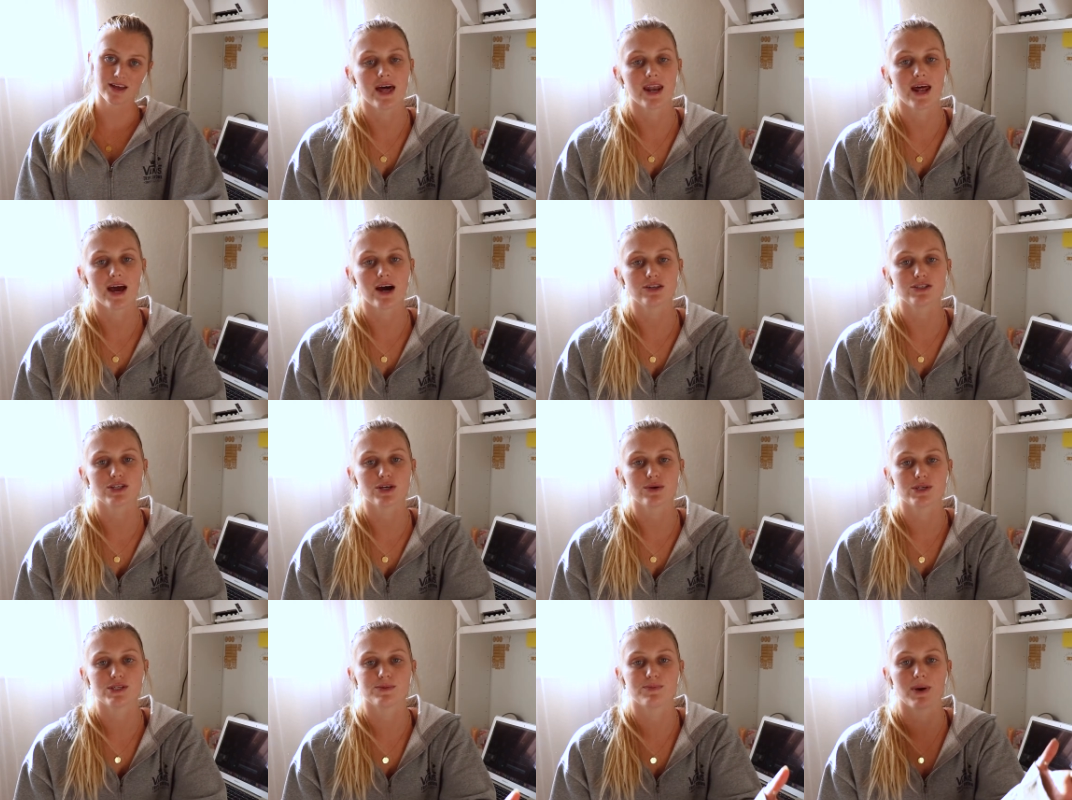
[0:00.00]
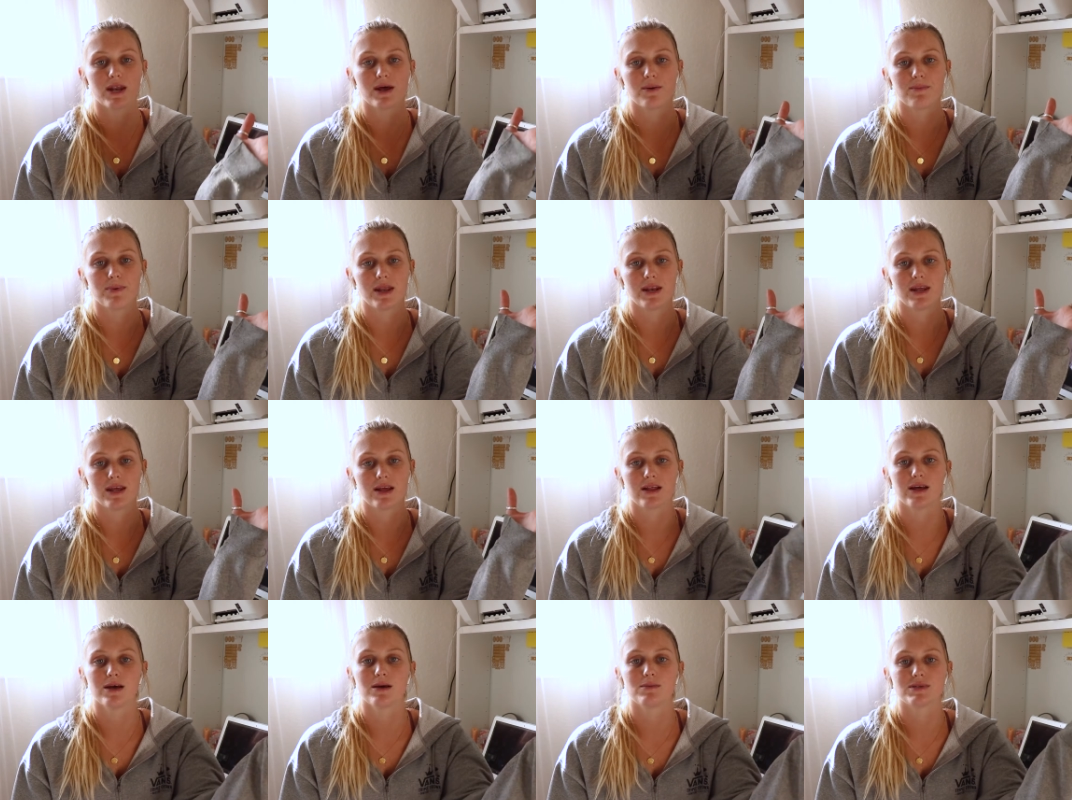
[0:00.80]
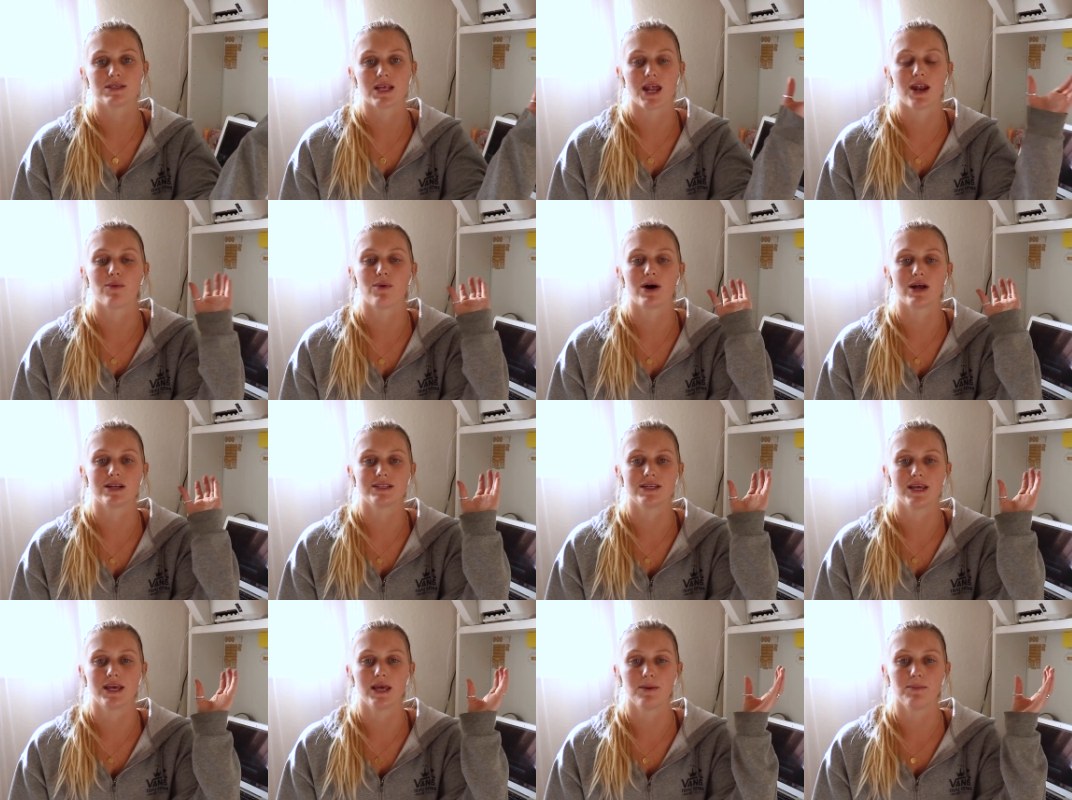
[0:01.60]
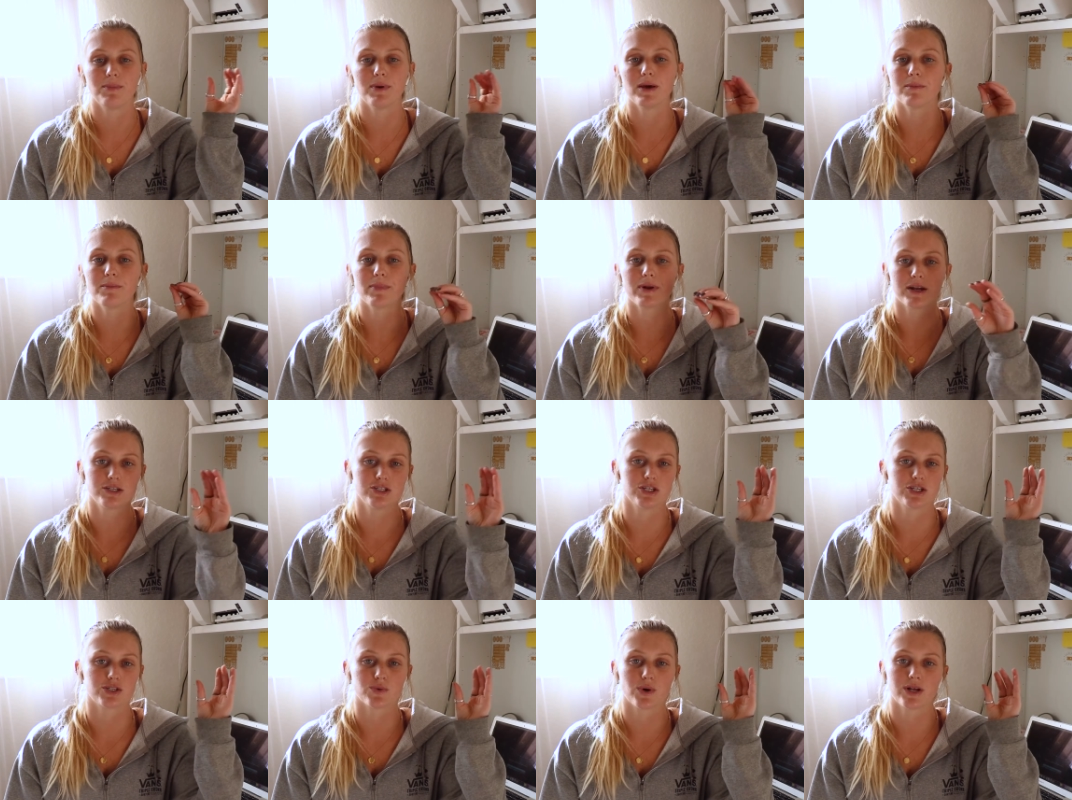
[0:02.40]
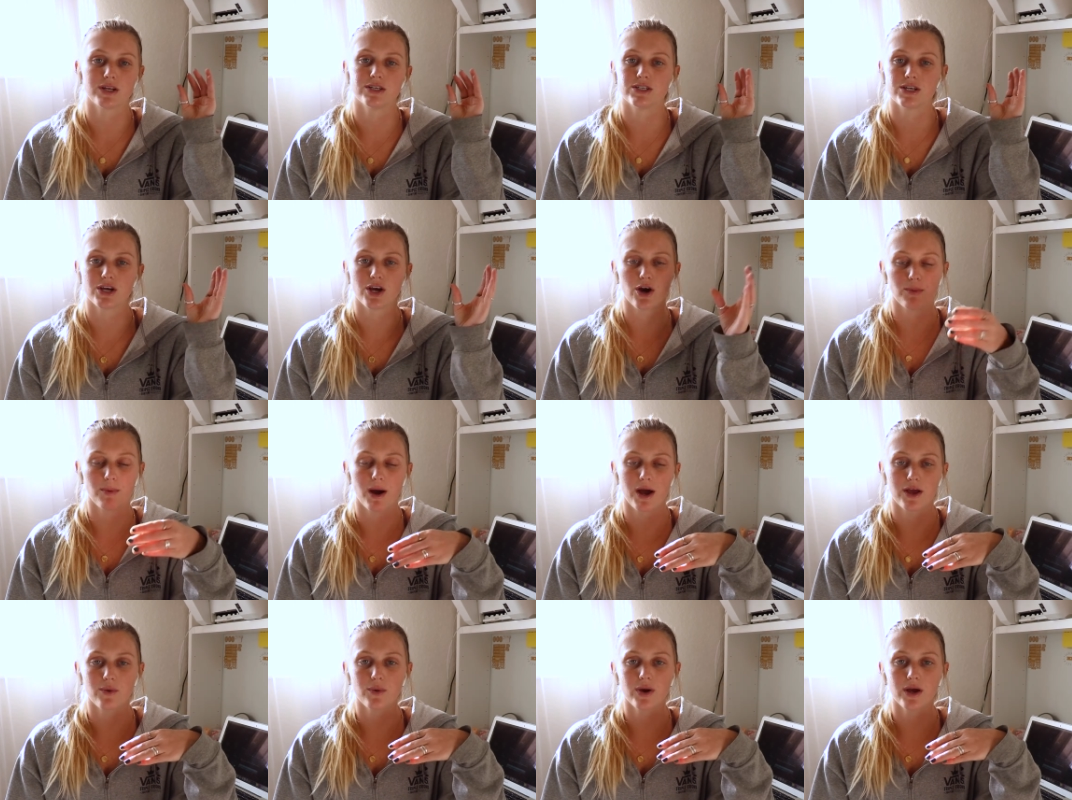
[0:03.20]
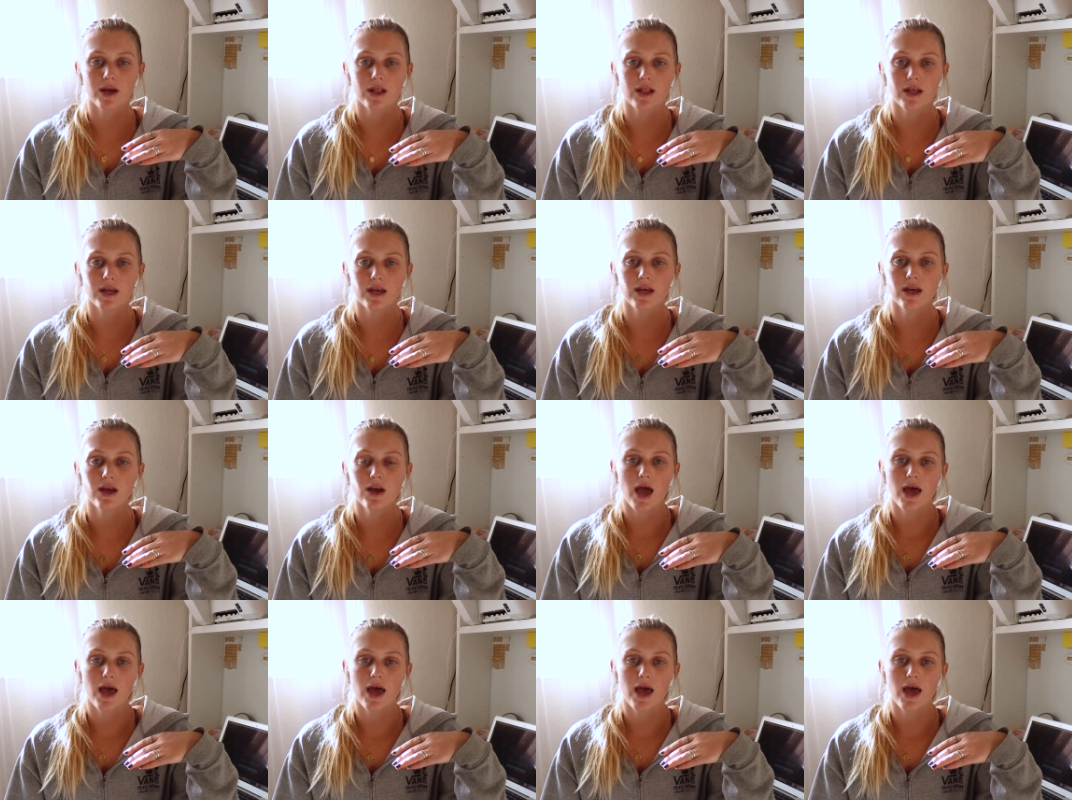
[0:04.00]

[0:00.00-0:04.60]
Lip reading: and I also sped up any clips that I wanted to keep in, but I just wanted to go by quickly,